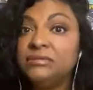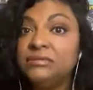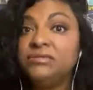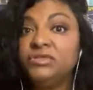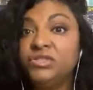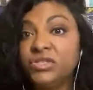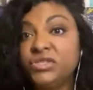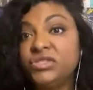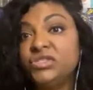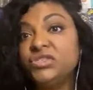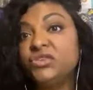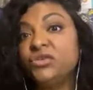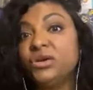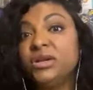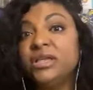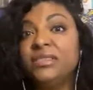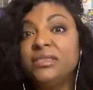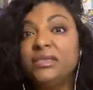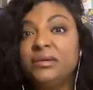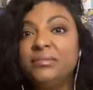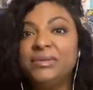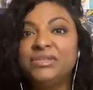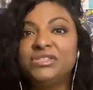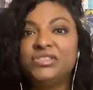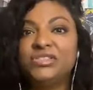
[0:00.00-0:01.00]
discerning
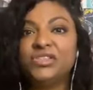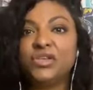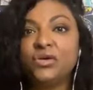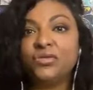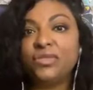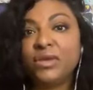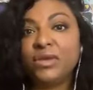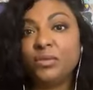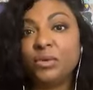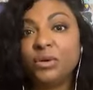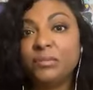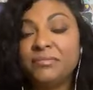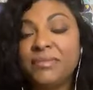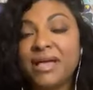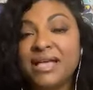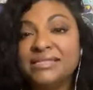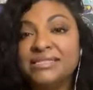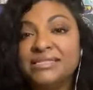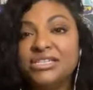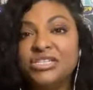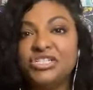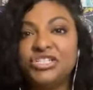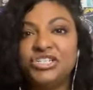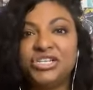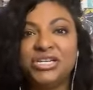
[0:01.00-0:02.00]
them as though they were
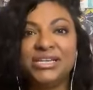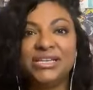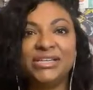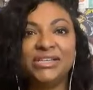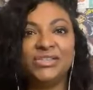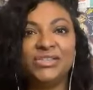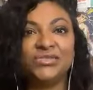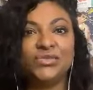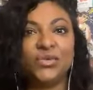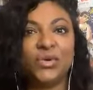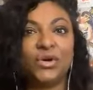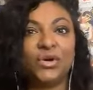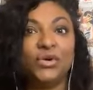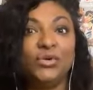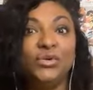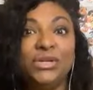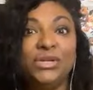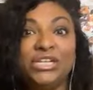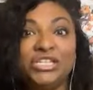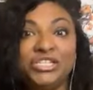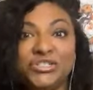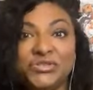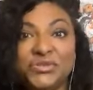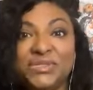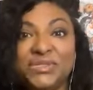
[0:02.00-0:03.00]
messages or who
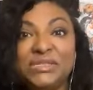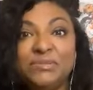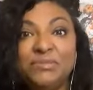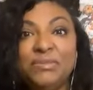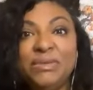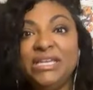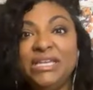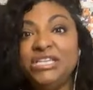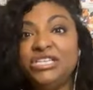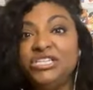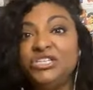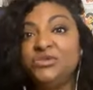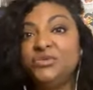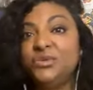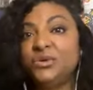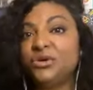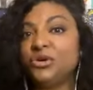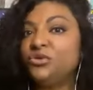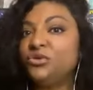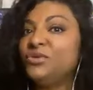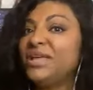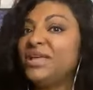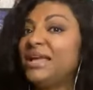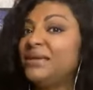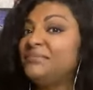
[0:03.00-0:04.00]
did you speak to or
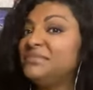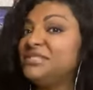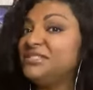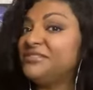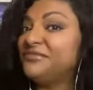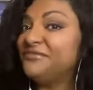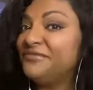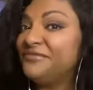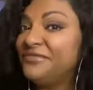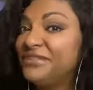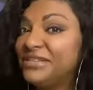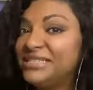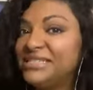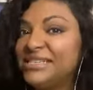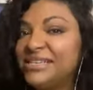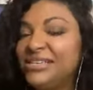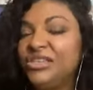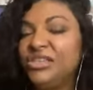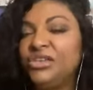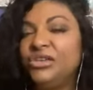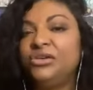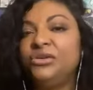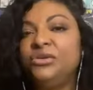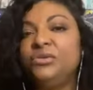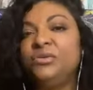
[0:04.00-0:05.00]
who came to visit
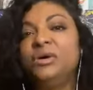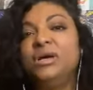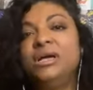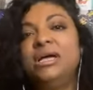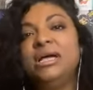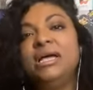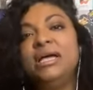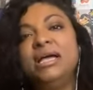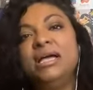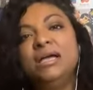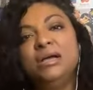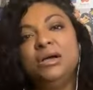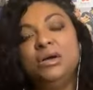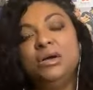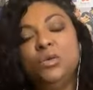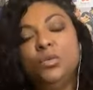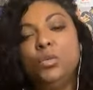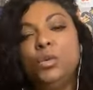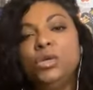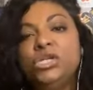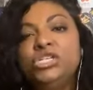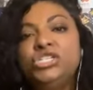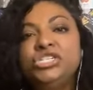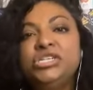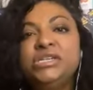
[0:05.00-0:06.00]
you
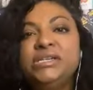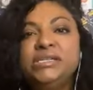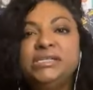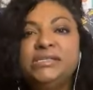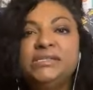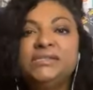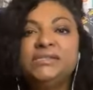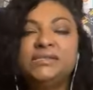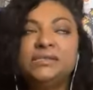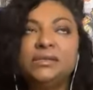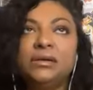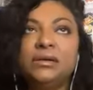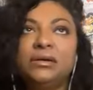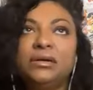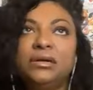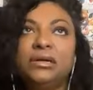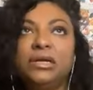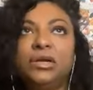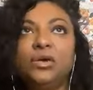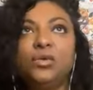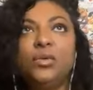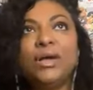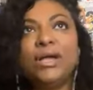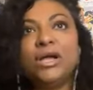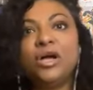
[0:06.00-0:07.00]
which is
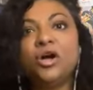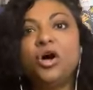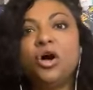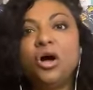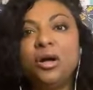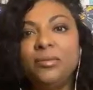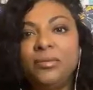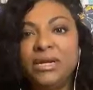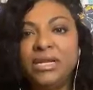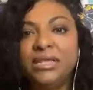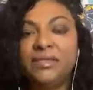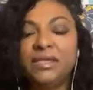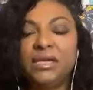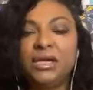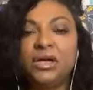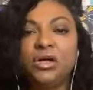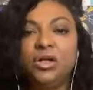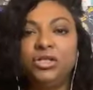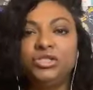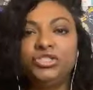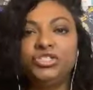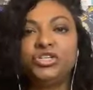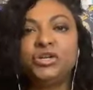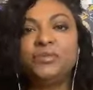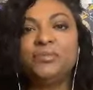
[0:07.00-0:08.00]
quite common in the
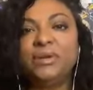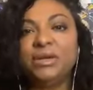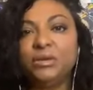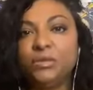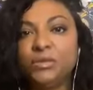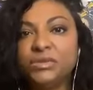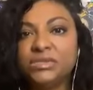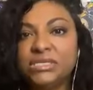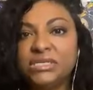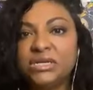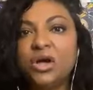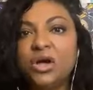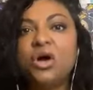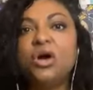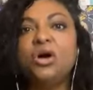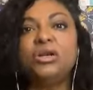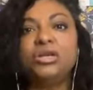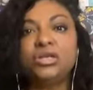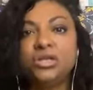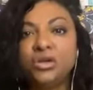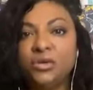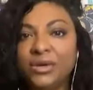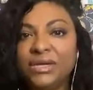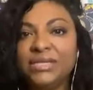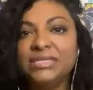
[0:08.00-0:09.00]
culture, but it was an
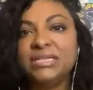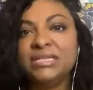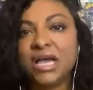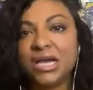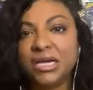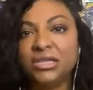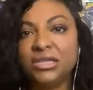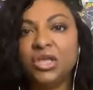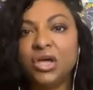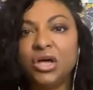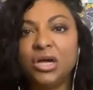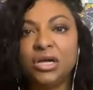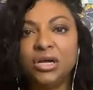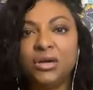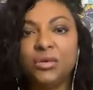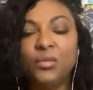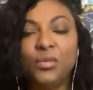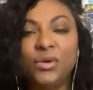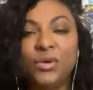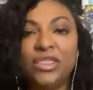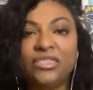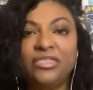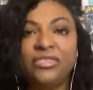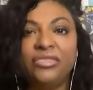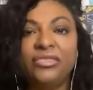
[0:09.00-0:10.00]
ongoing dialogue
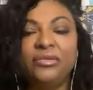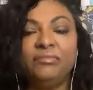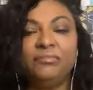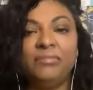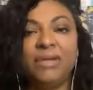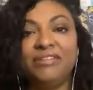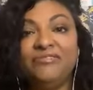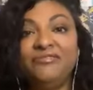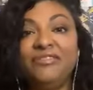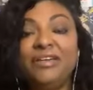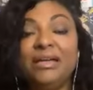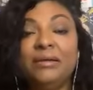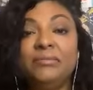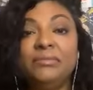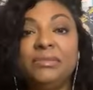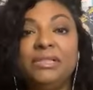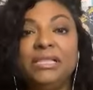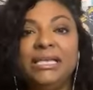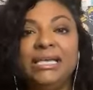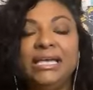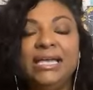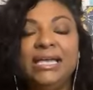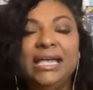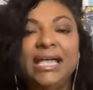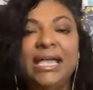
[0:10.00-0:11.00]
with my
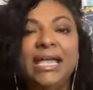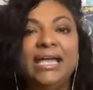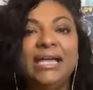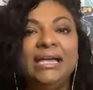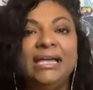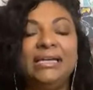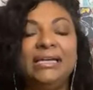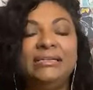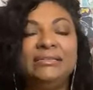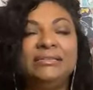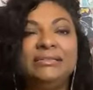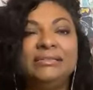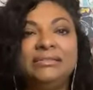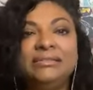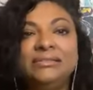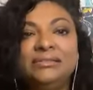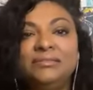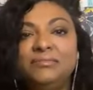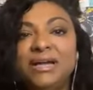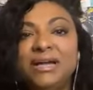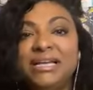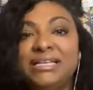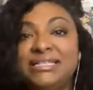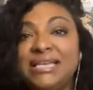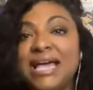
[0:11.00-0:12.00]
family. And
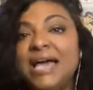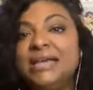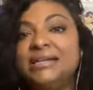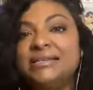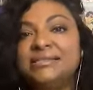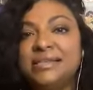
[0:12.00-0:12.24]
my dad